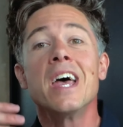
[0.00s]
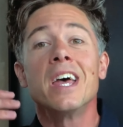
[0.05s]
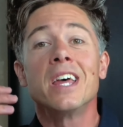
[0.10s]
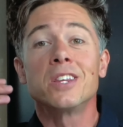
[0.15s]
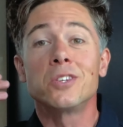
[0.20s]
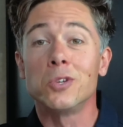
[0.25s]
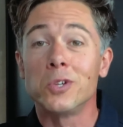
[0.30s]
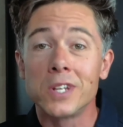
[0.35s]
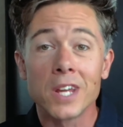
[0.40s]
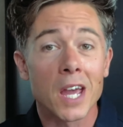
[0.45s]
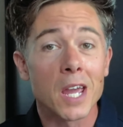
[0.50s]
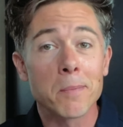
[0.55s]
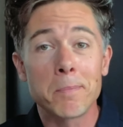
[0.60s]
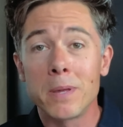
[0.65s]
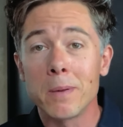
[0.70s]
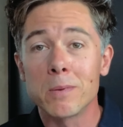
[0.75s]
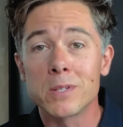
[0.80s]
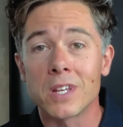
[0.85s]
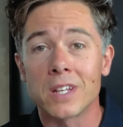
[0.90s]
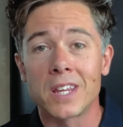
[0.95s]
Today,
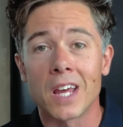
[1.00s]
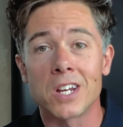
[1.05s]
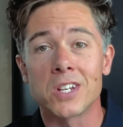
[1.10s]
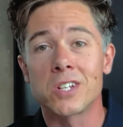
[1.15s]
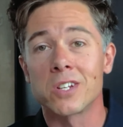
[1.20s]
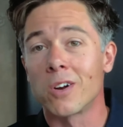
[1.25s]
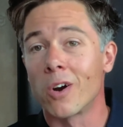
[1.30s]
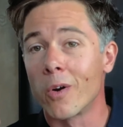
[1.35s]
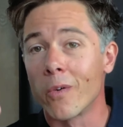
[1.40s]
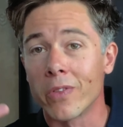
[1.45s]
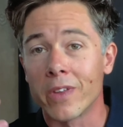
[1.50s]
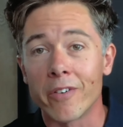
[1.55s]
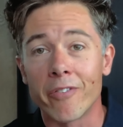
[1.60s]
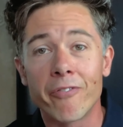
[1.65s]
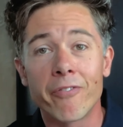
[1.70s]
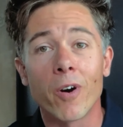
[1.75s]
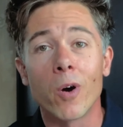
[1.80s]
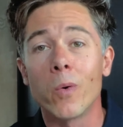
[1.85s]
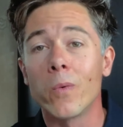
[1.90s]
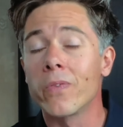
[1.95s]
people's attention are on their
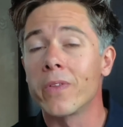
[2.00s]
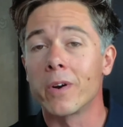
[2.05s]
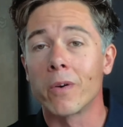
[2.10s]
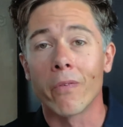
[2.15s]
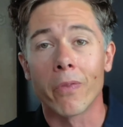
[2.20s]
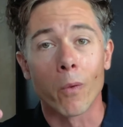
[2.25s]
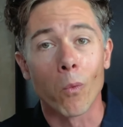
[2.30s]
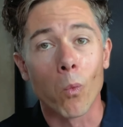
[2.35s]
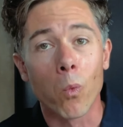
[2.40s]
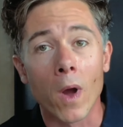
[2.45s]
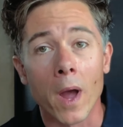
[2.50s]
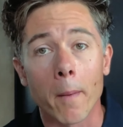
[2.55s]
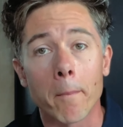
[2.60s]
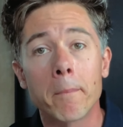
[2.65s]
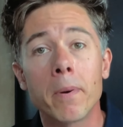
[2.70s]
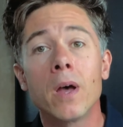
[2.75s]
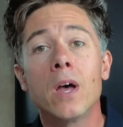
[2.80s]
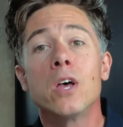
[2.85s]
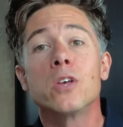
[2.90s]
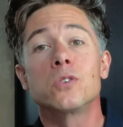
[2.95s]
phone, they're on the
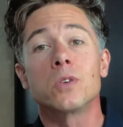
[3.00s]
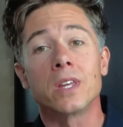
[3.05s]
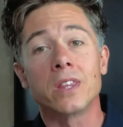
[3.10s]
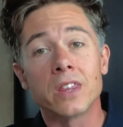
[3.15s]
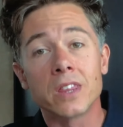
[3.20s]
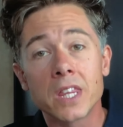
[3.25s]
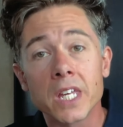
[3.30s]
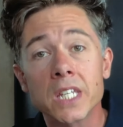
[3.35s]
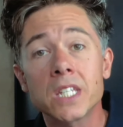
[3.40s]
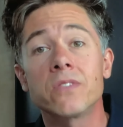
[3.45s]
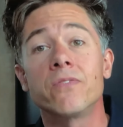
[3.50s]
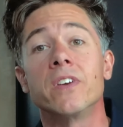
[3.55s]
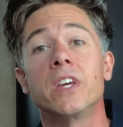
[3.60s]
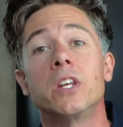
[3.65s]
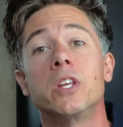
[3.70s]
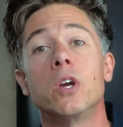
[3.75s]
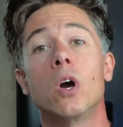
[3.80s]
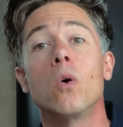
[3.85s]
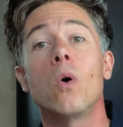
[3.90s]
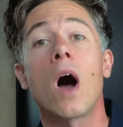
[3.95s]
web. So in this
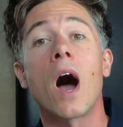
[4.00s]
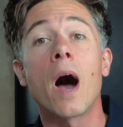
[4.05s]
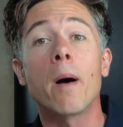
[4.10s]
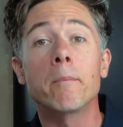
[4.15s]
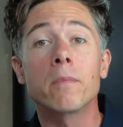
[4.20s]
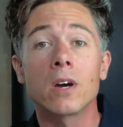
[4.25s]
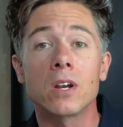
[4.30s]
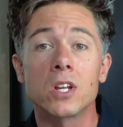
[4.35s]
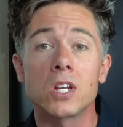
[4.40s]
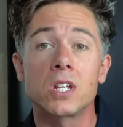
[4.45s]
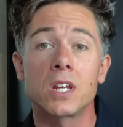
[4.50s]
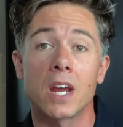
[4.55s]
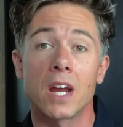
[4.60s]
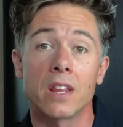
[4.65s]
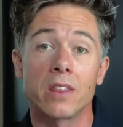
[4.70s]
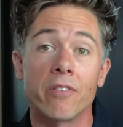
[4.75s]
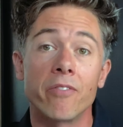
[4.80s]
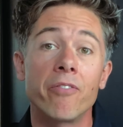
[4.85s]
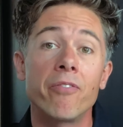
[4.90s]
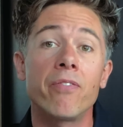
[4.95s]
video, I'm gonna share
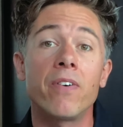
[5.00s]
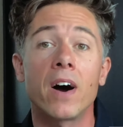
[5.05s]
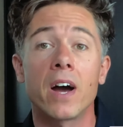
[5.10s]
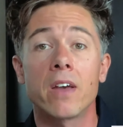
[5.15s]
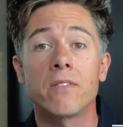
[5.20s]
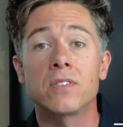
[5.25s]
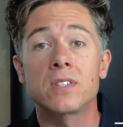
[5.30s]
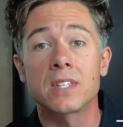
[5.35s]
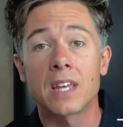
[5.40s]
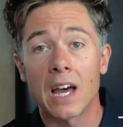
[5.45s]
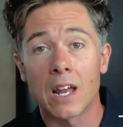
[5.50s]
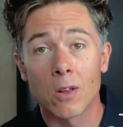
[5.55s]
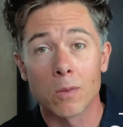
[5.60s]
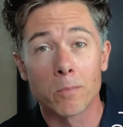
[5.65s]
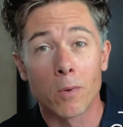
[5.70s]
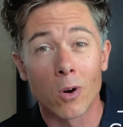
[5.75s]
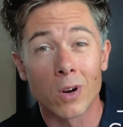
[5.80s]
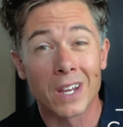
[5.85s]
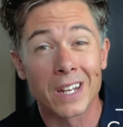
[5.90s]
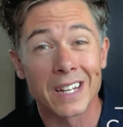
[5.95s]
the 5 salon
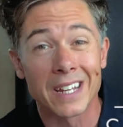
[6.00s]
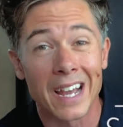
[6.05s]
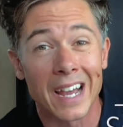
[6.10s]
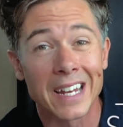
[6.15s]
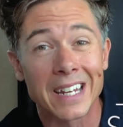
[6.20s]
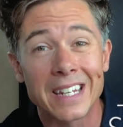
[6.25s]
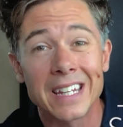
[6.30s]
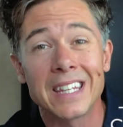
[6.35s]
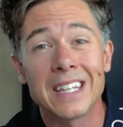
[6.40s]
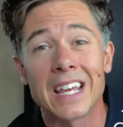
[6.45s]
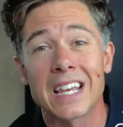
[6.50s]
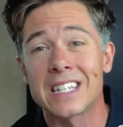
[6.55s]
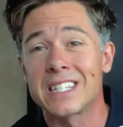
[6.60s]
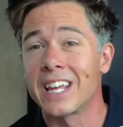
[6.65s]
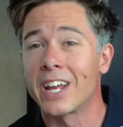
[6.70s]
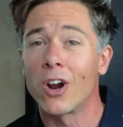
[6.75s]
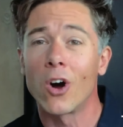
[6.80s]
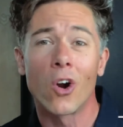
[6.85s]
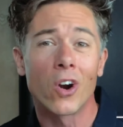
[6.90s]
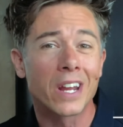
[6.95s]
marketing ideas that
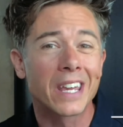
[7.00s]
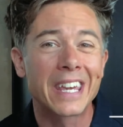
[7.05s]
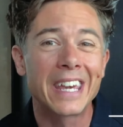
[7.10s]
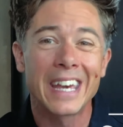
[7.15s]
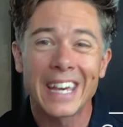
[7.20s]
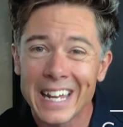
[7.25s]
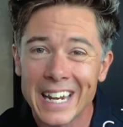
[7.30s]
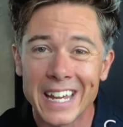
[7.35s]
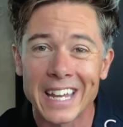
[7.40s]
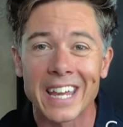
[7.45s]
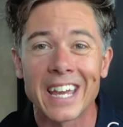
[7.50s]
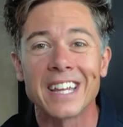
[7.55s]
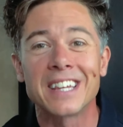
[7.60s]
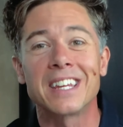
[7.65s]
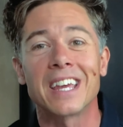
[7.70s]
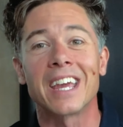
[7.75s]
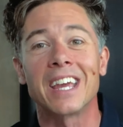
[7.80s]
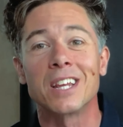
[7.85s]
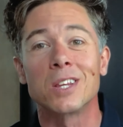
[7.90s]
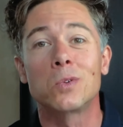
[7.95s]
are killing it in